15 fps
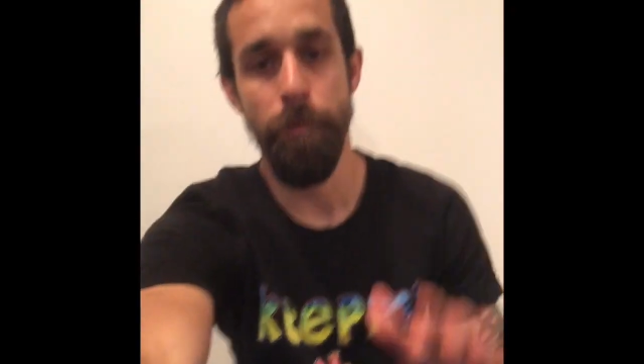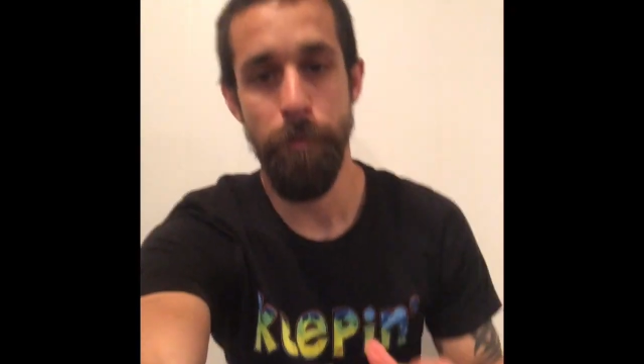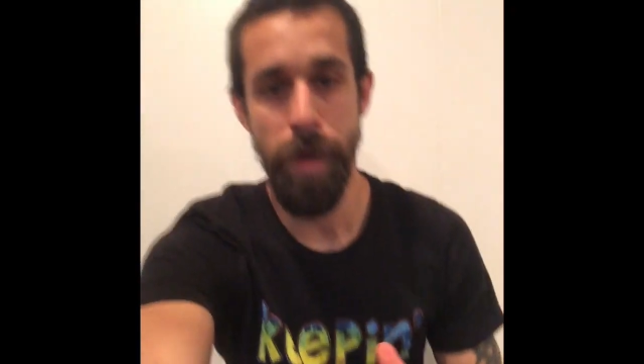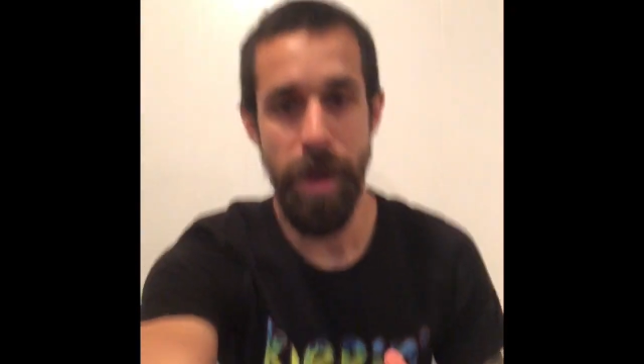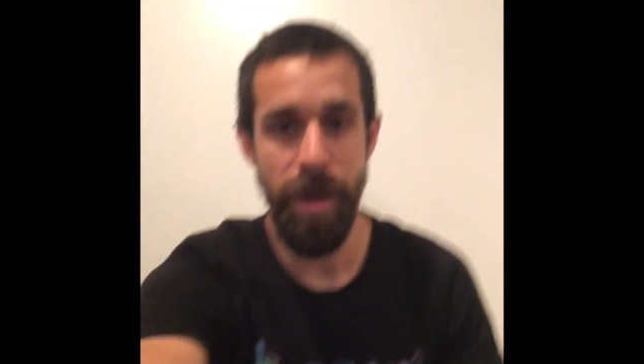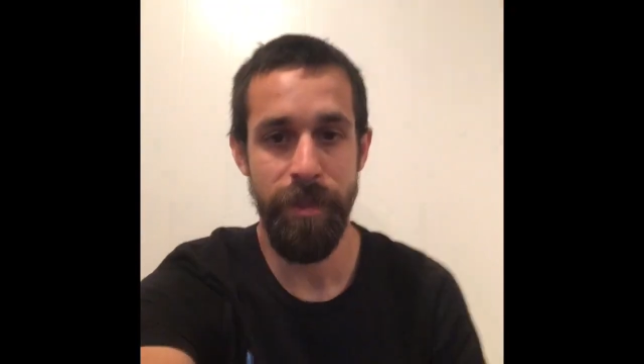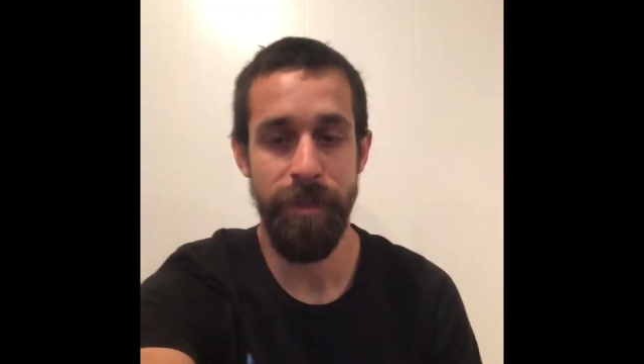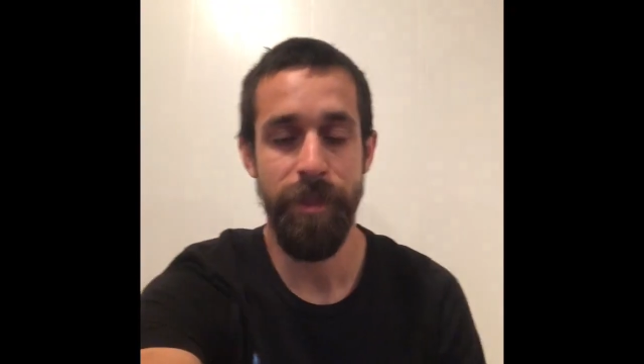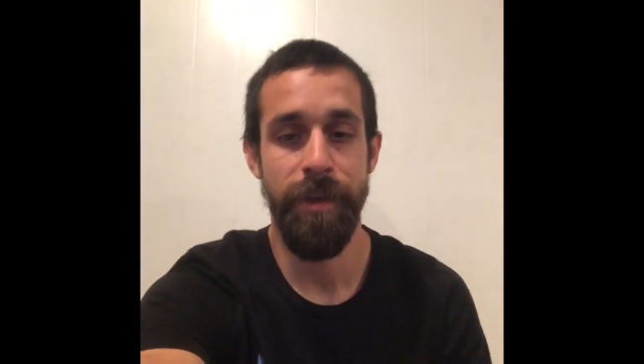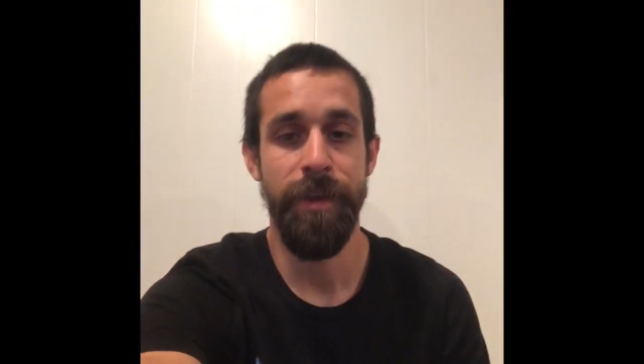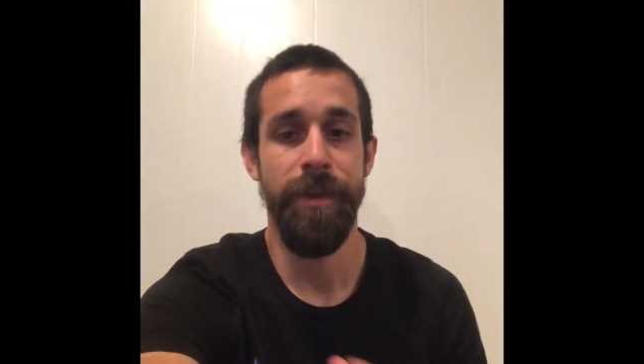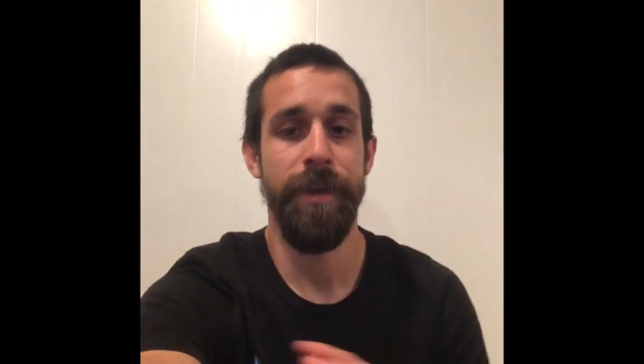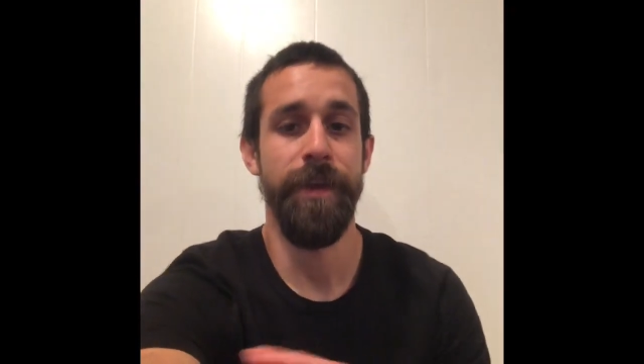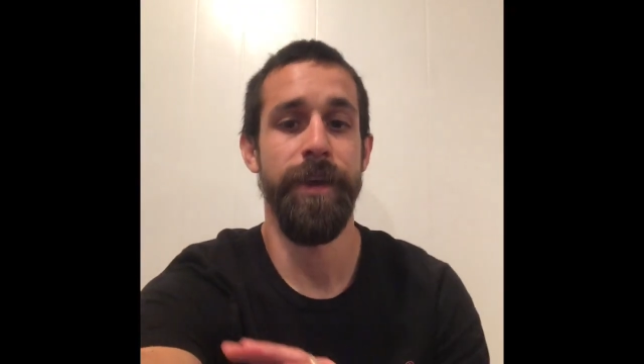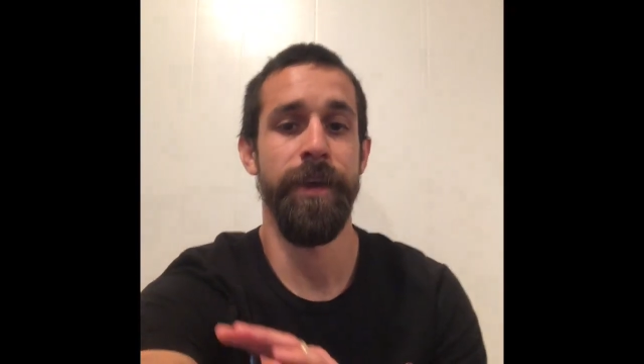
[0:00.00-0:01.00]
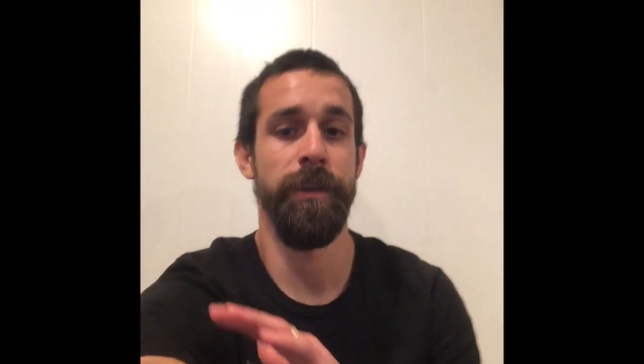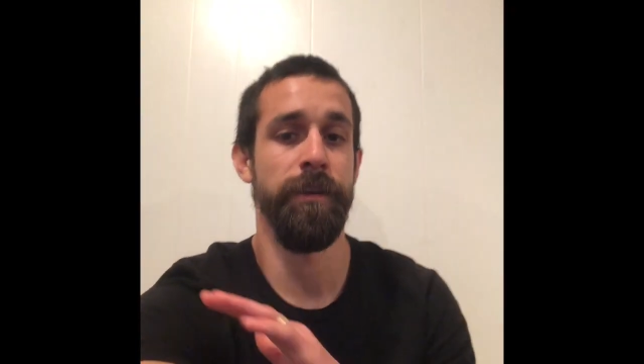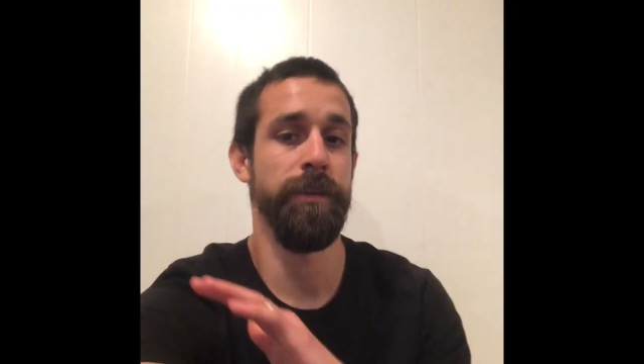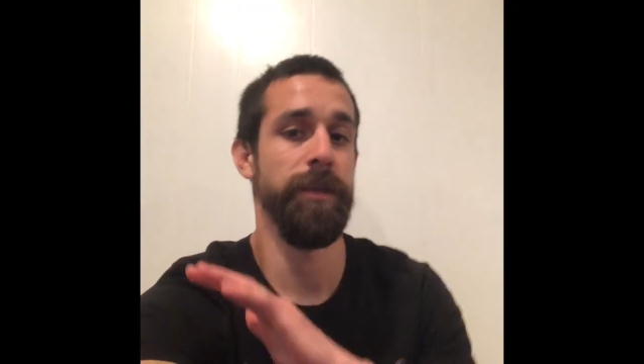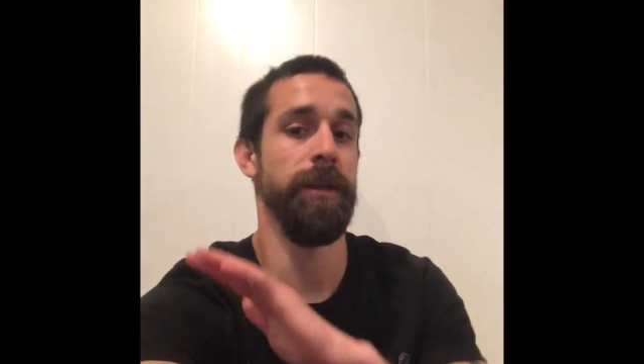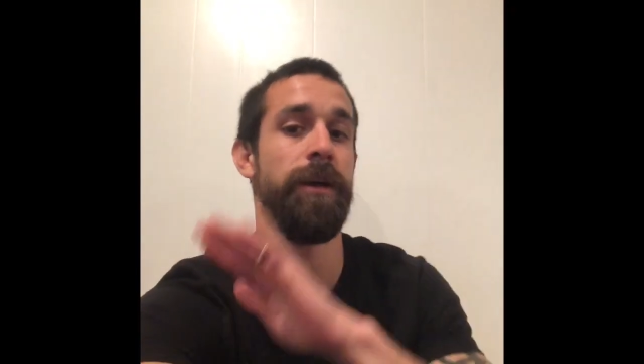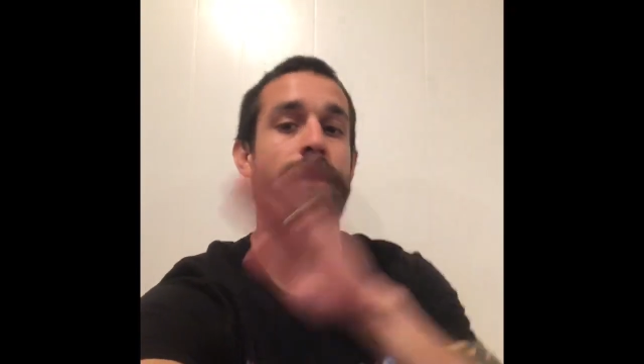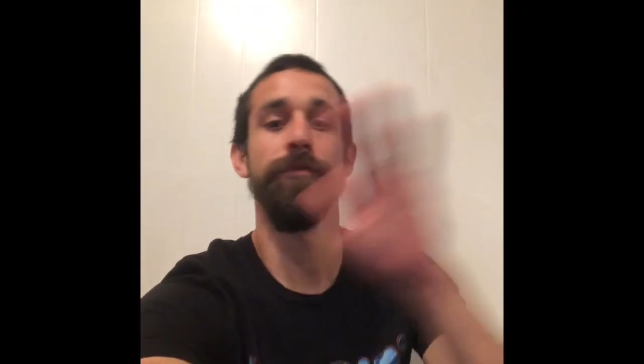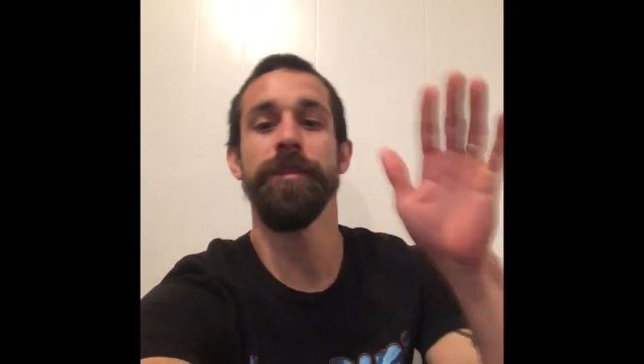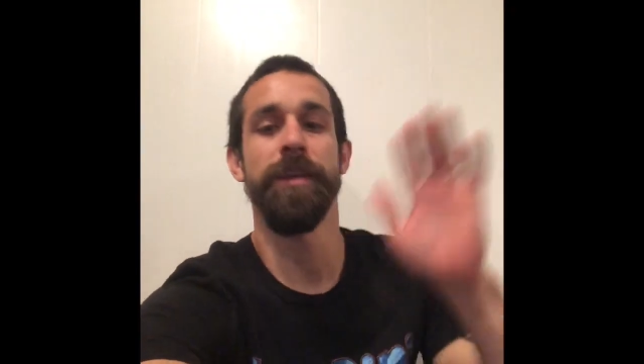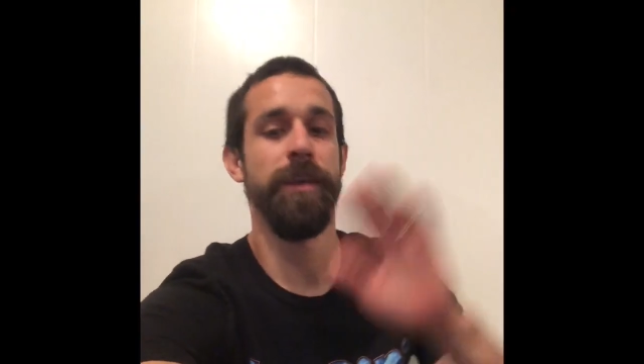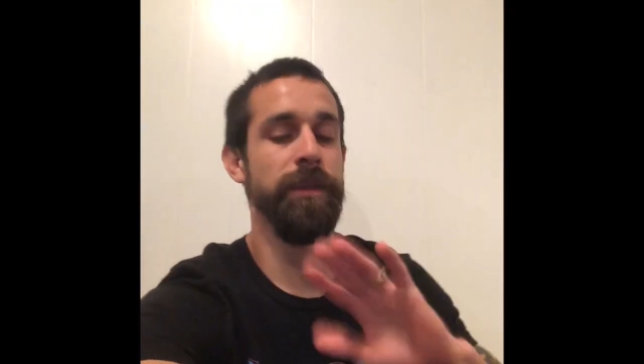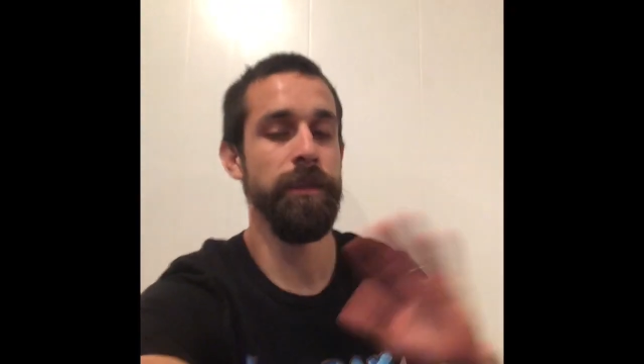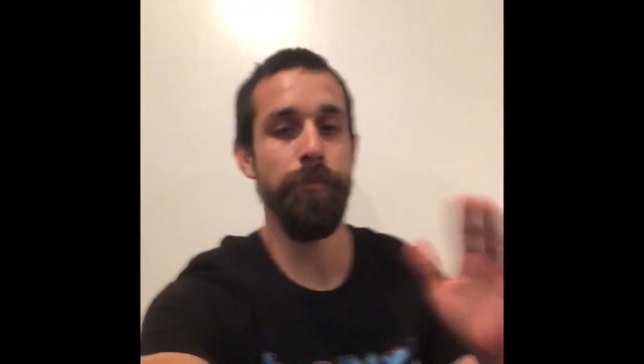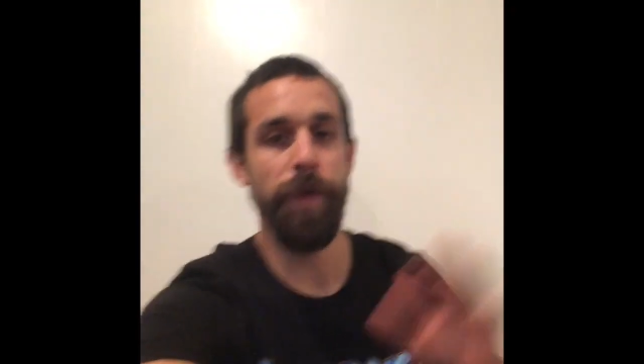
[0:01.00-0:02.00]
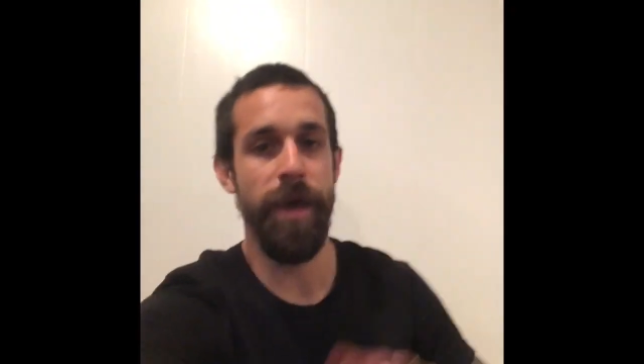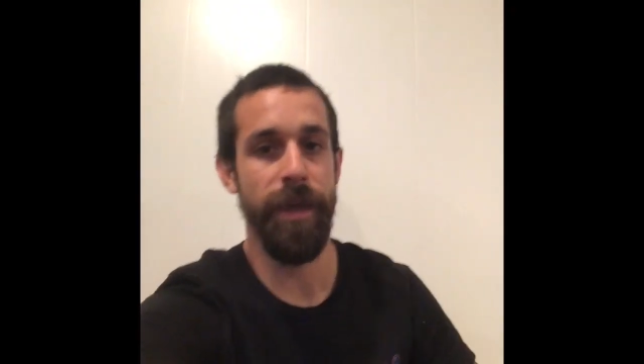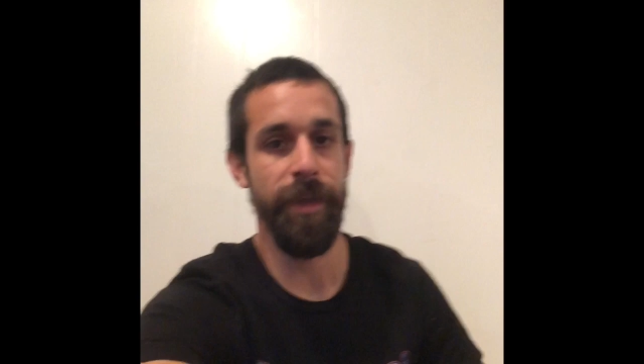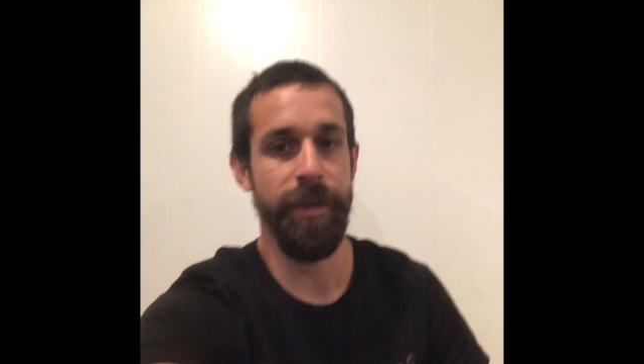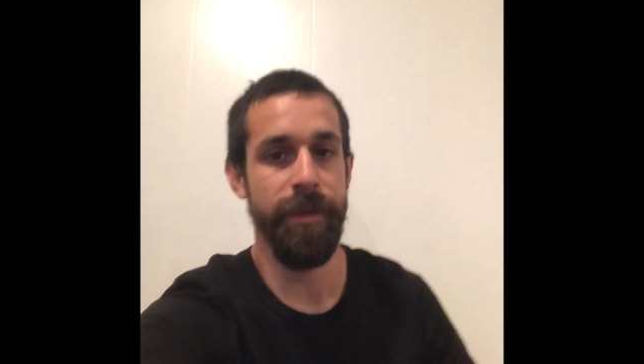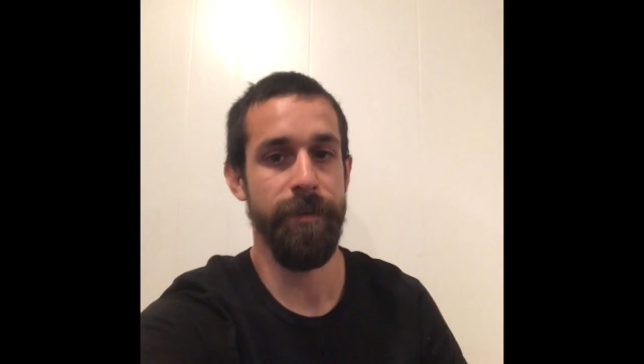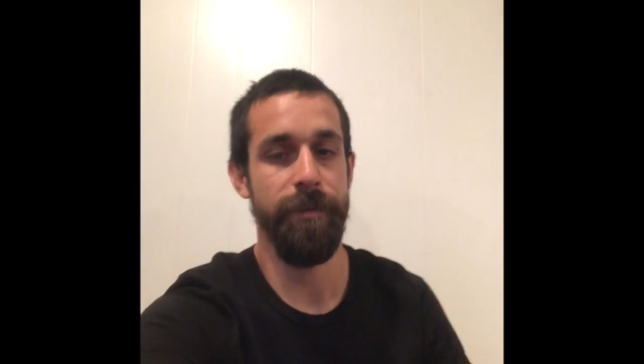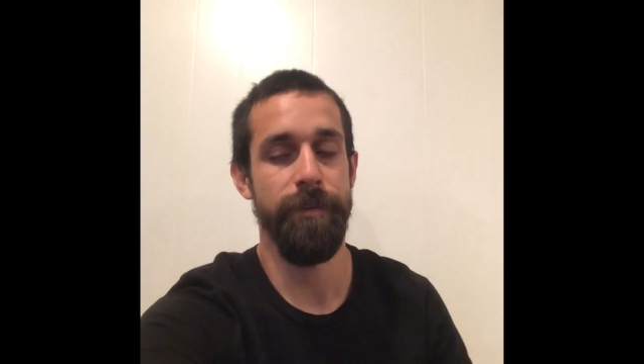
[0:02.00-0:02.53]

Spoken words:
math and did everything in the packet.